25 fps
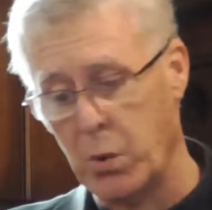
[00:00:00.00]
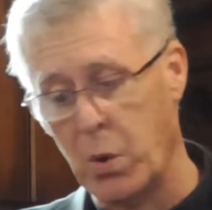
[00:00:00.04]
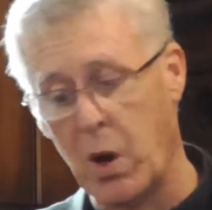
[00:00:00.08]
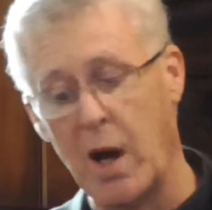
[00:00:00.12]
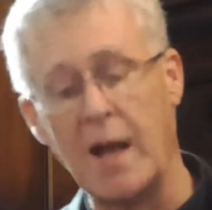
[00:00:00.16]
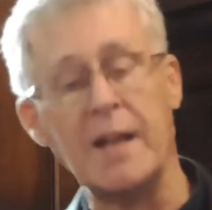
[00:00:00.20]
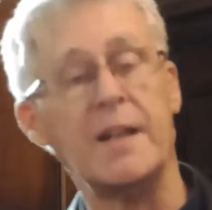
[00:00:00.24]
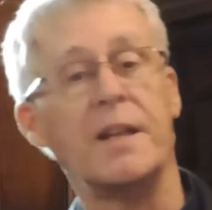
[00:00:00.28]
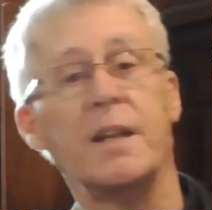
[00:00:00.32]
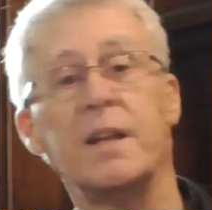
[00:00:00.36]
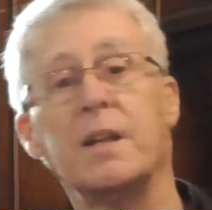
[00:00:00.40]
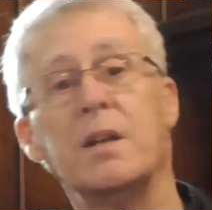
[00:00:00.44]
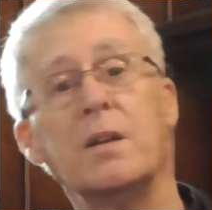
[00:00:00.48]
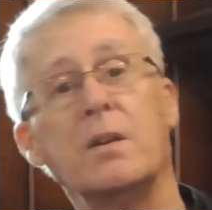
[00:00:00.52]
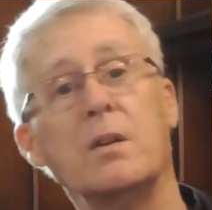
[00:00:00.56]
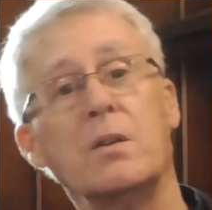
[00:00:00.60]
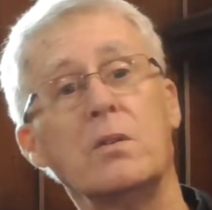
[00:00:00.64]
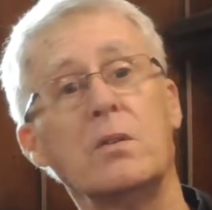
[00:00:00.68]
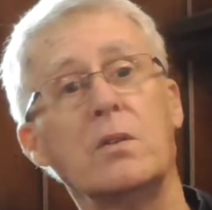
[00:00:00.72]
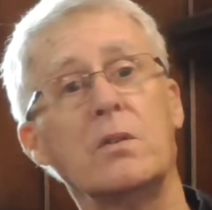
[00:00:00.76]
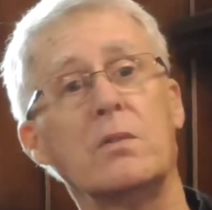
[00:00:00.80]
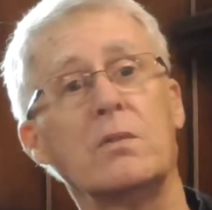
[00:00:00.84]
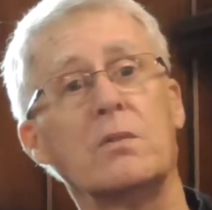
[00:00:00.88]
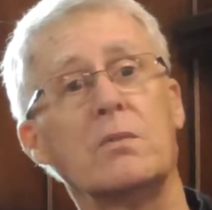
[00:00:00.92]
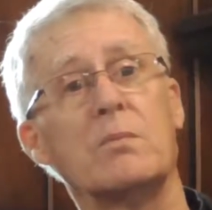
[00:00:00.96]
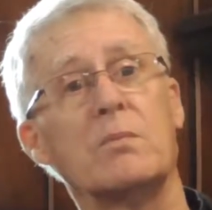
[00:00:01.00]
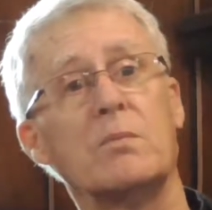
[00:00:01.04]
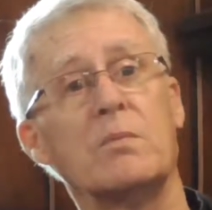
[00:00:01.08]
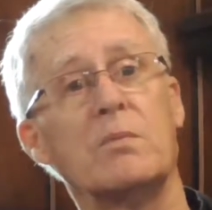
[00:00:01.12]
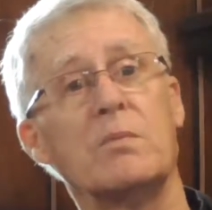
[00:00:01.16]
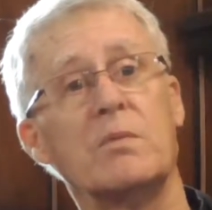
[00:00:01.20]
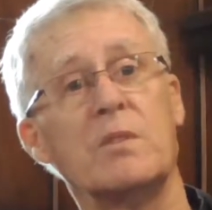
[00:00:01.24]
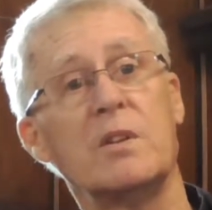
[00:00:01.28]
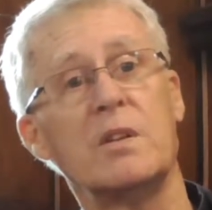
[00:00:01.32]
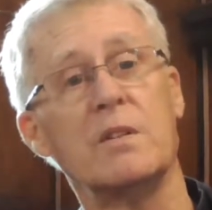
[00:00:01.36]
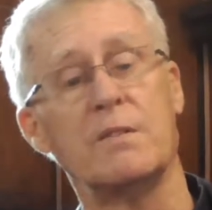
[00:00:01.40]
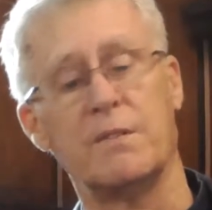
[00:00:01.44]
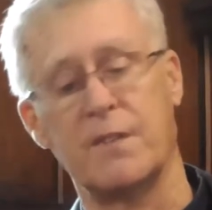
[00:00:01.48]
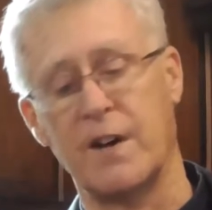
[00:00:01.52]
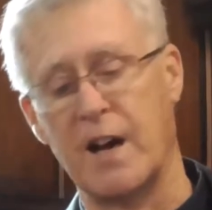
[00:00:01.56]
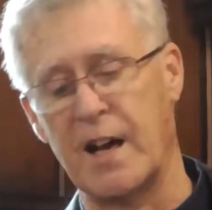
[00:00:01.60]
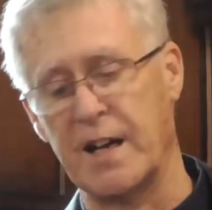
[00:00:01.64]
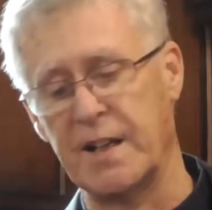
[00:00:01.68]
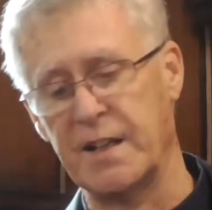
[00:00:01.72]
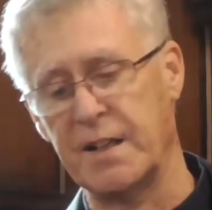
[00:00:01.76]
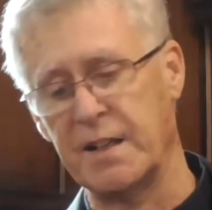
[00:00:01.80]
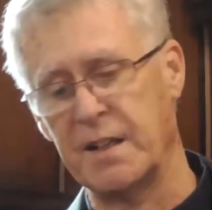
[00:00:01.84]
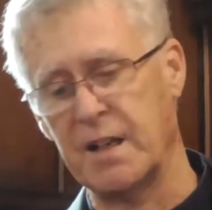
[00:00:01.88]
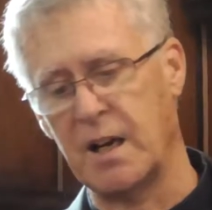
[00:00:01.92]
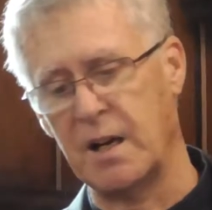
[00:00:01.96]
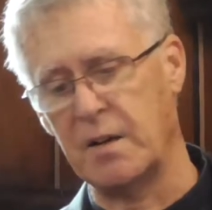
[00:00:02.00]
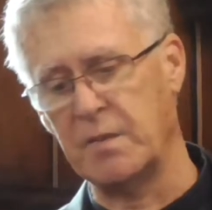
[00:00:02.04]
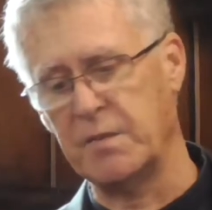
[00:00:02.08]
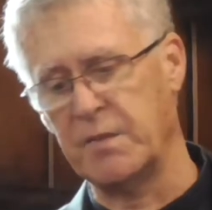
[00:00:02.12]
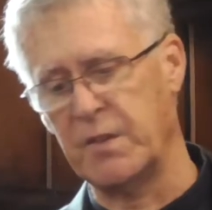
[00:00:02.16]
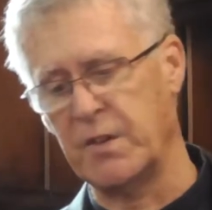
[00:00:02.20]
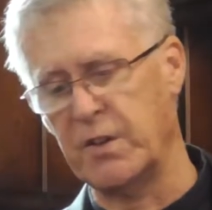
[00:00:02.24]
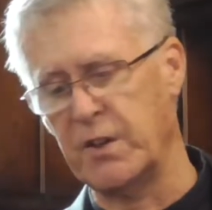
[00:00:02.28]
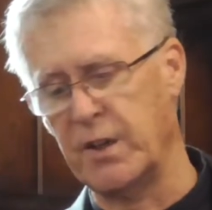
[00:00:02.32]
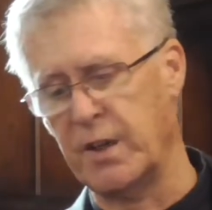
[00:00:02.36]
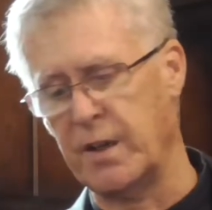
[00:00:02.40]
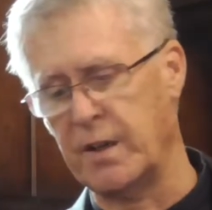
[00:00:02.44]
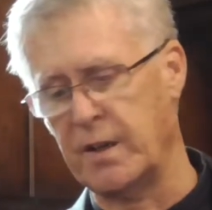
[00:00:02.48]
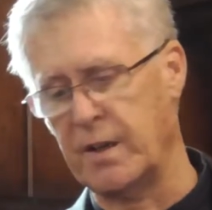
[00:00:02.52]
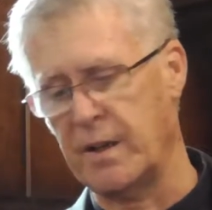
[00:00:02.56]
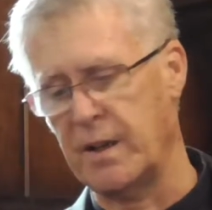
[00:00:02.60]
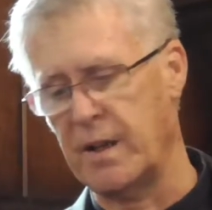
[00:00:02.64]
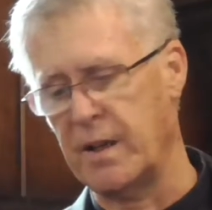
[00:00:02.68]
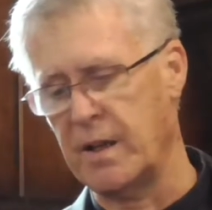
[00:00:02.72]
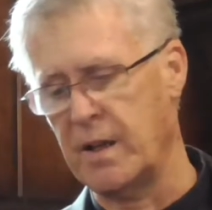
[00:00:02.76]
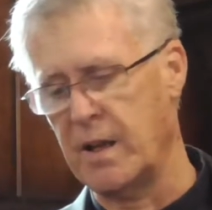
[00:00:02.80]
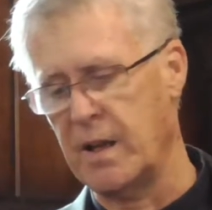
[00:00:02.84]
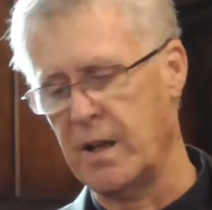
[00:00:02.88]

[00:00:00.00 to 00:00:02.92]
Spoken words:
new ideas, to find comfort,